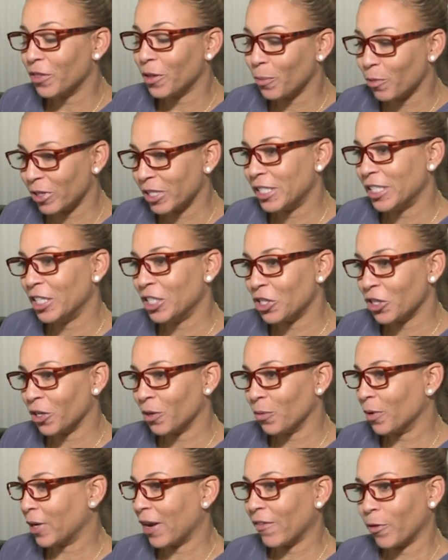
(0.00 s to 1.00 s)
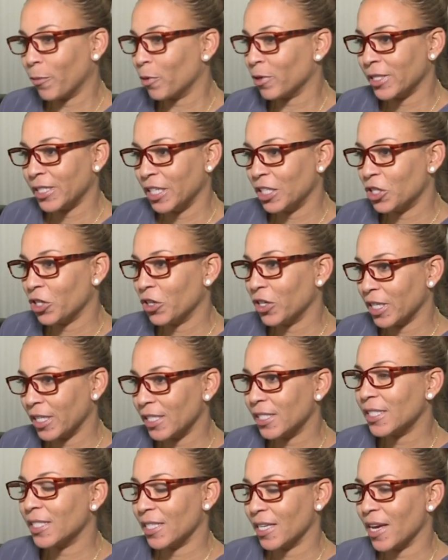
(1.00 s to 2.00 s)
the procedure, whatever procedure it
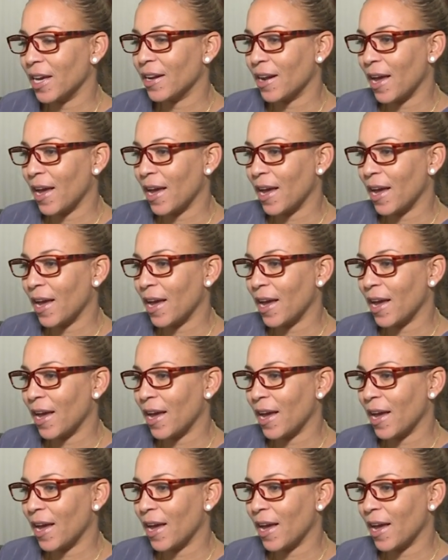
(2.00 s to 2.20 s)
is, to get